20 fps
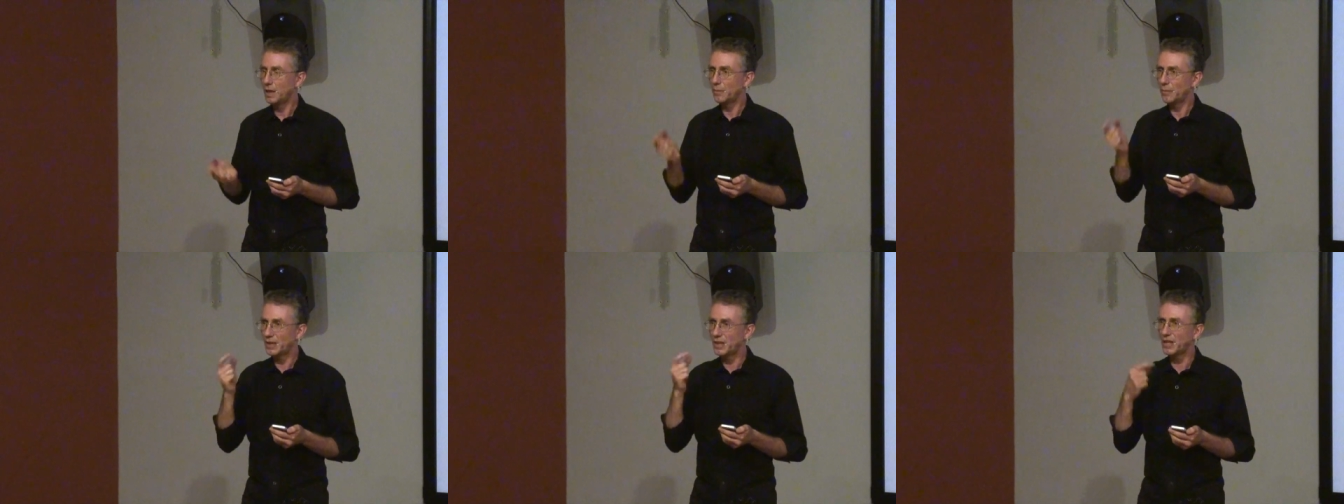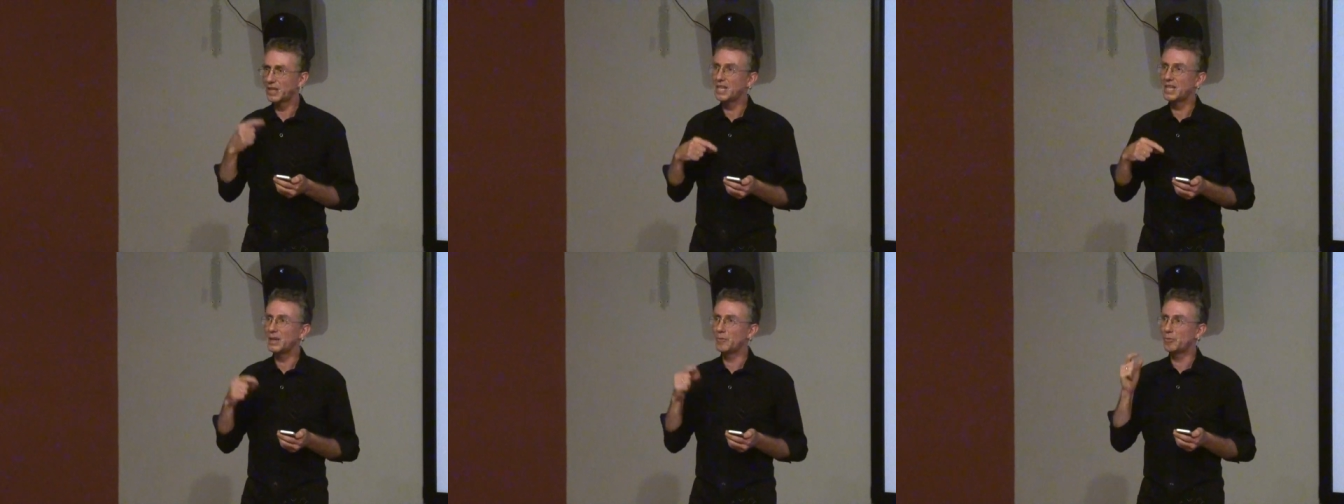But
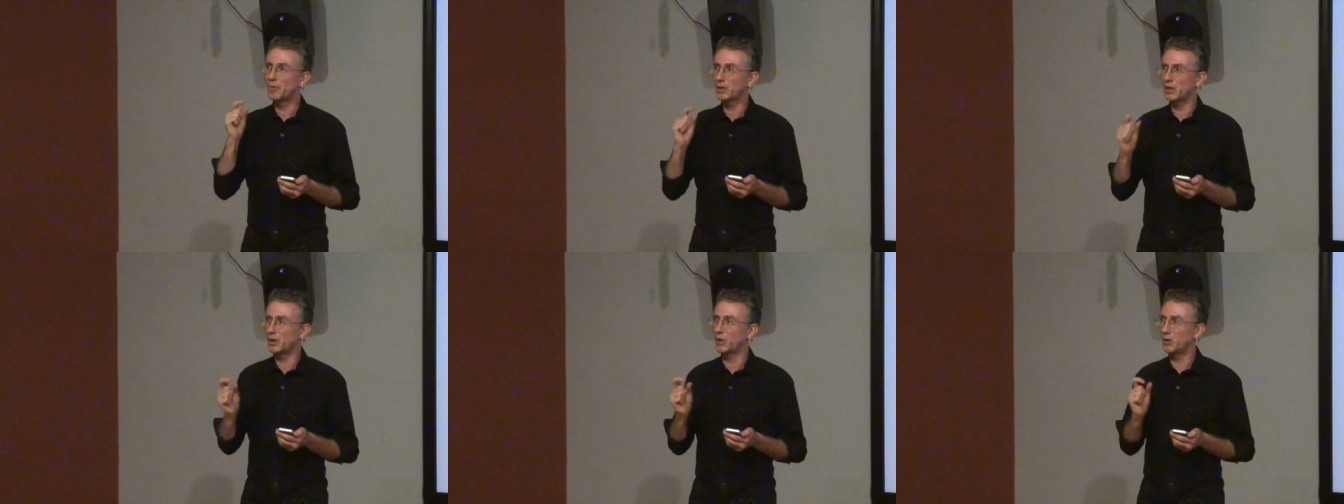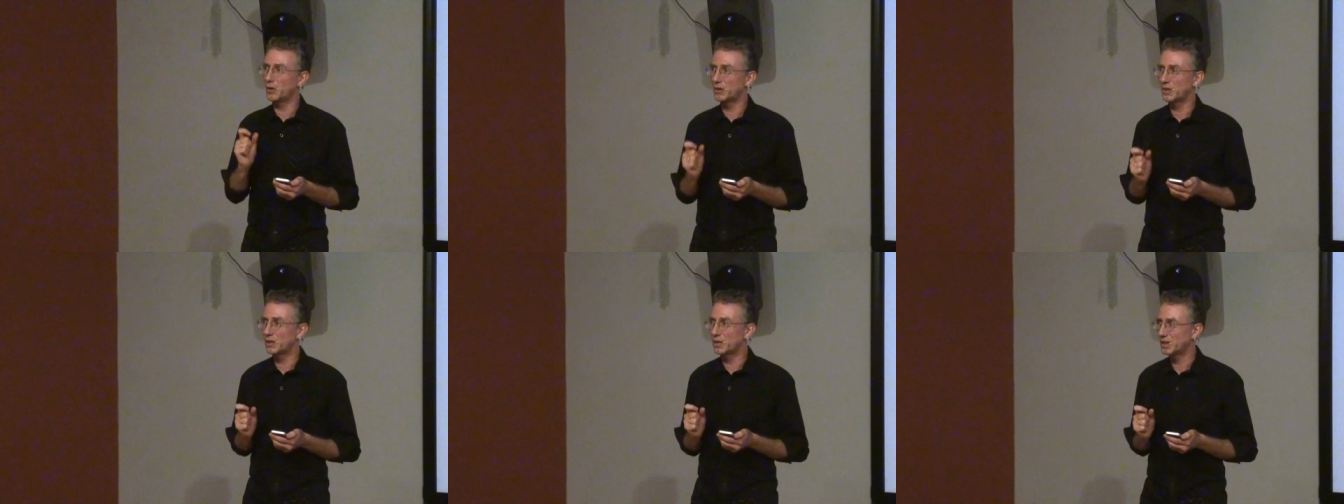they keep with the
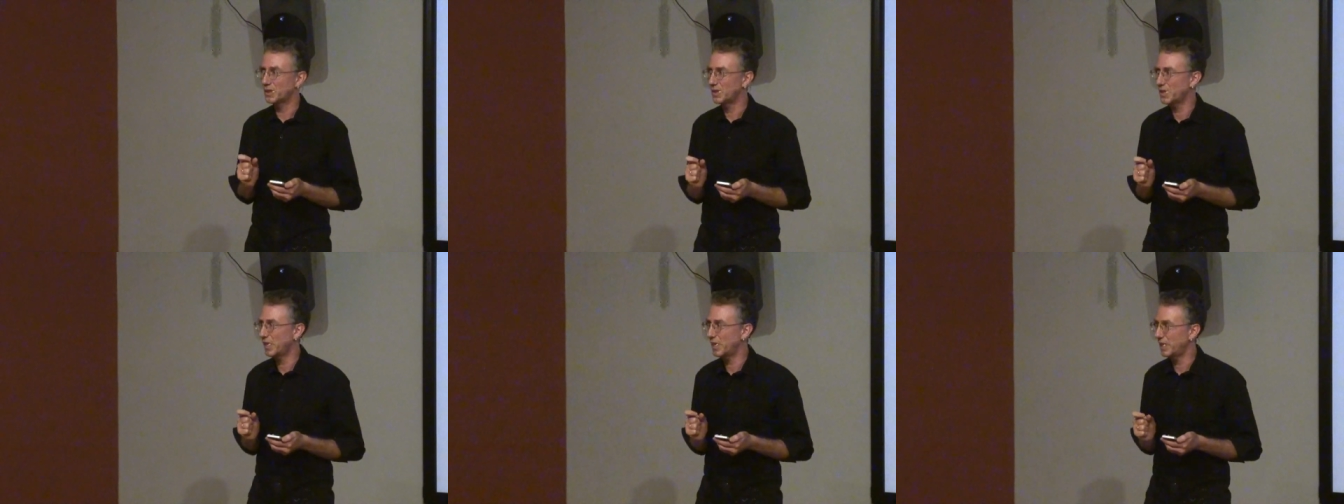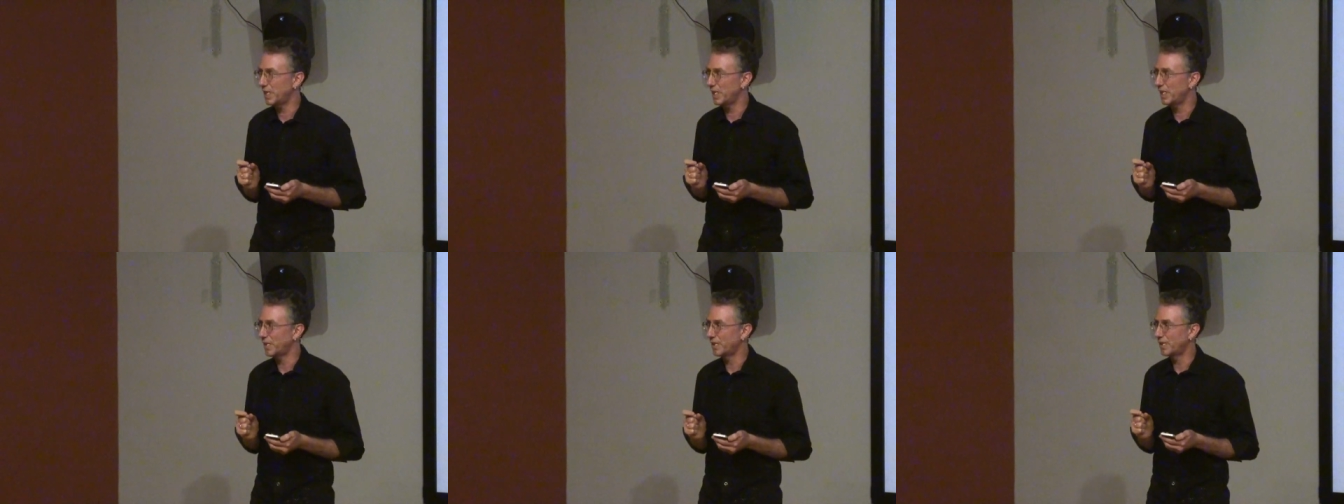old
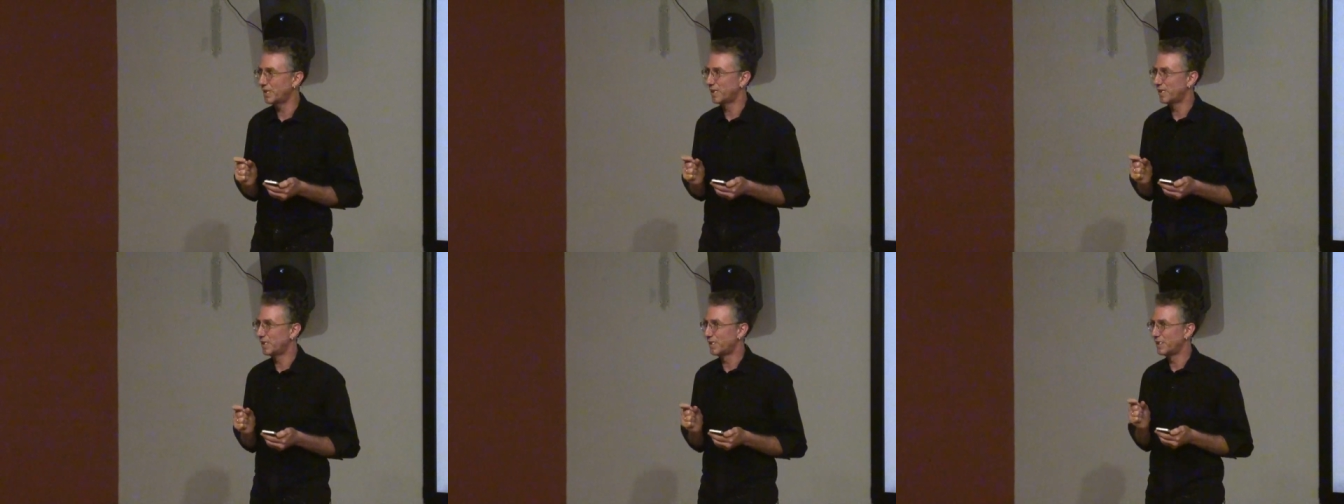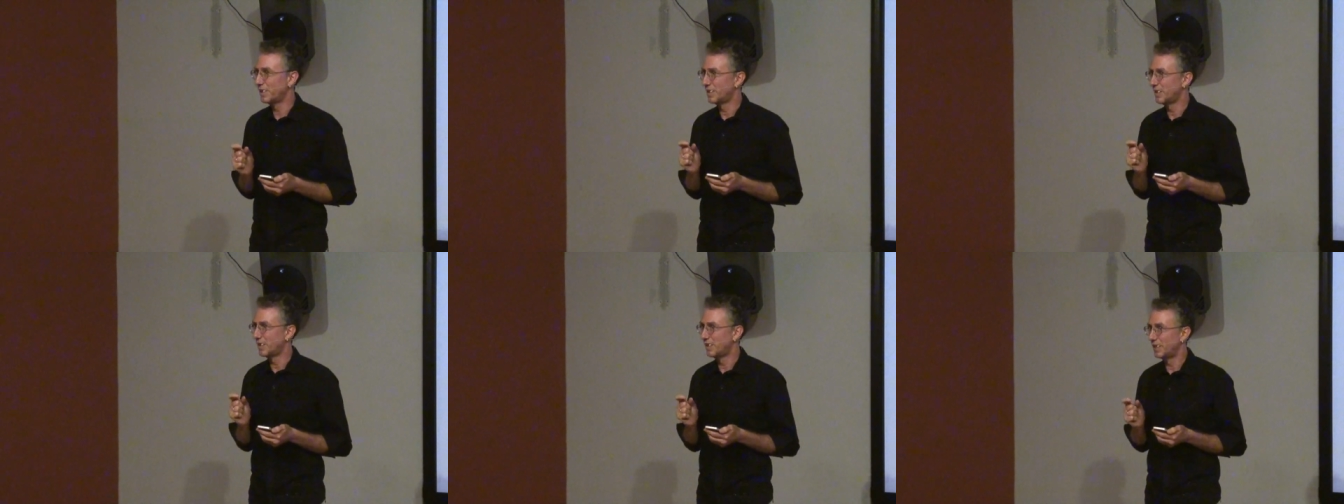DNA.
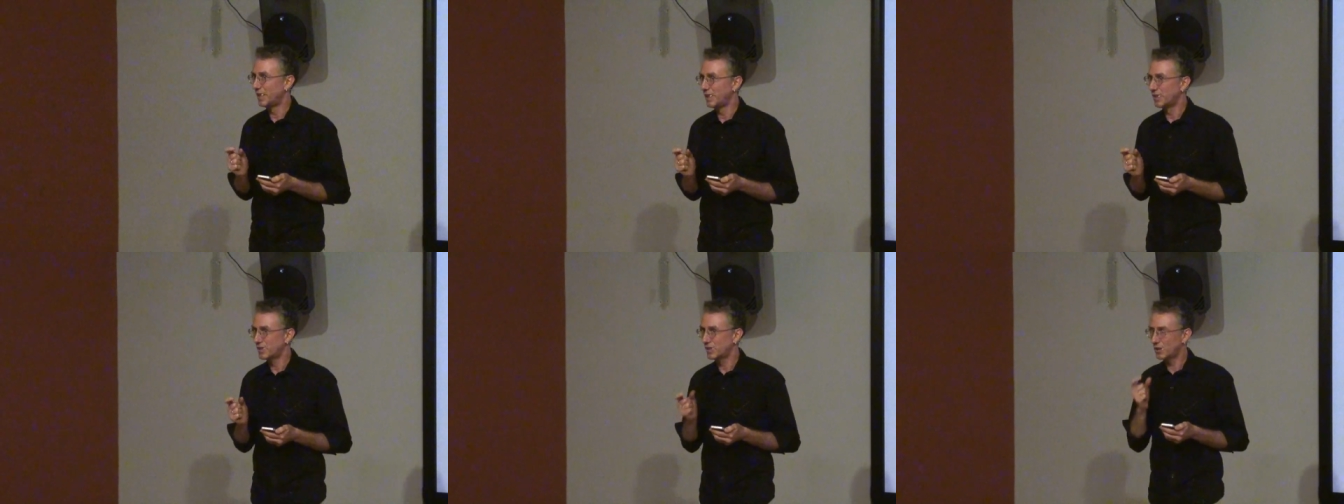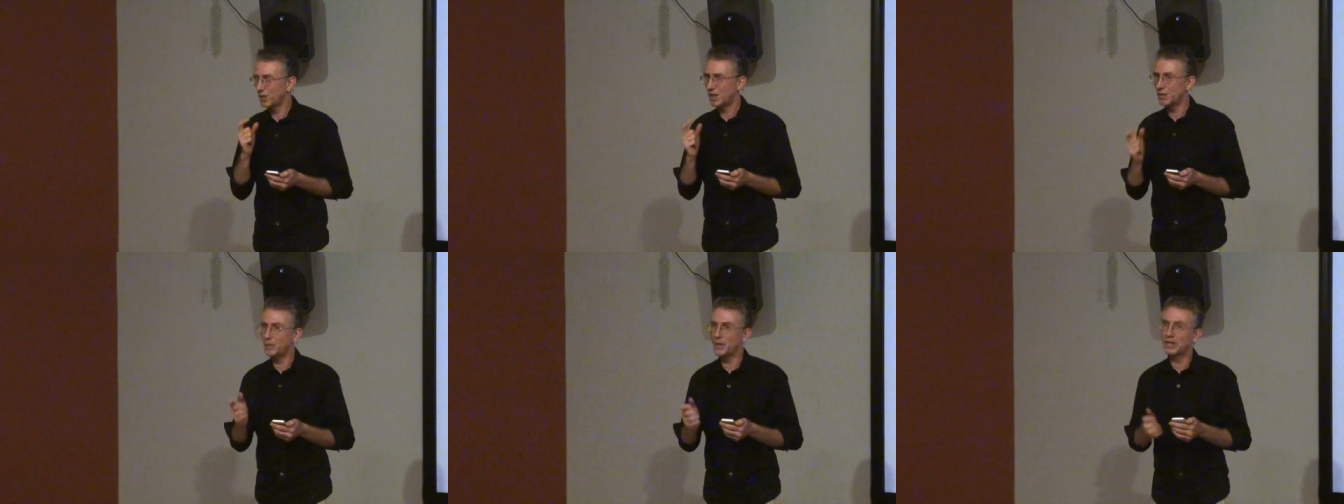
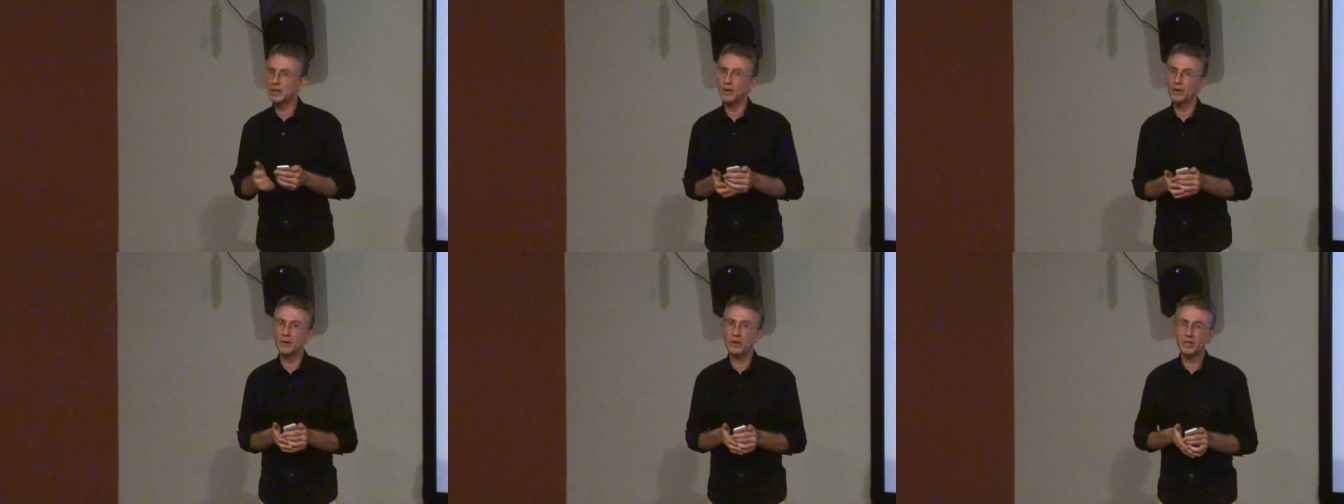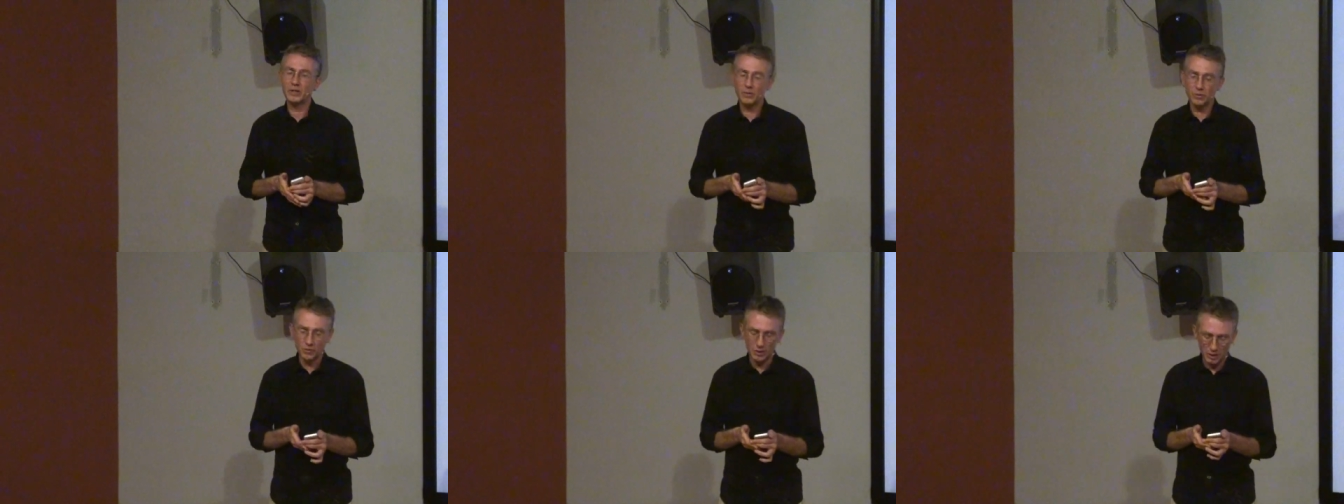So let me go
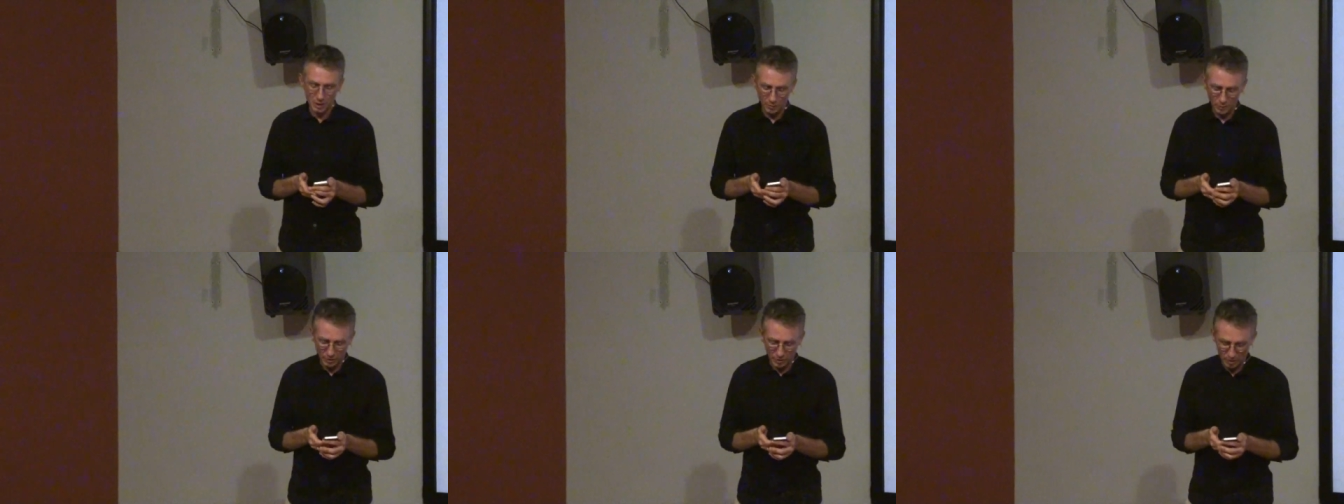into some,